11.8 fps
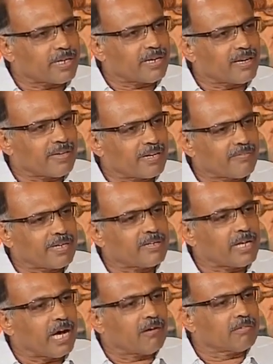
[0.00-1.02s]
And when I
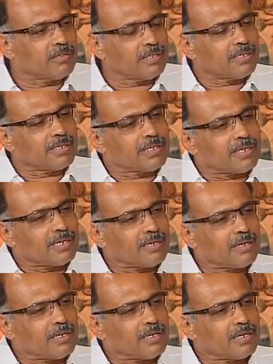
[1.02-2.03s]
went down,
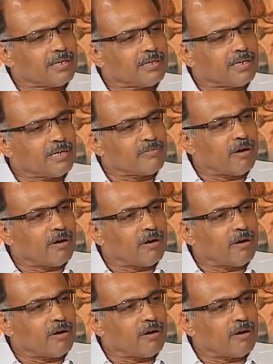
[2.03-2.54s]
I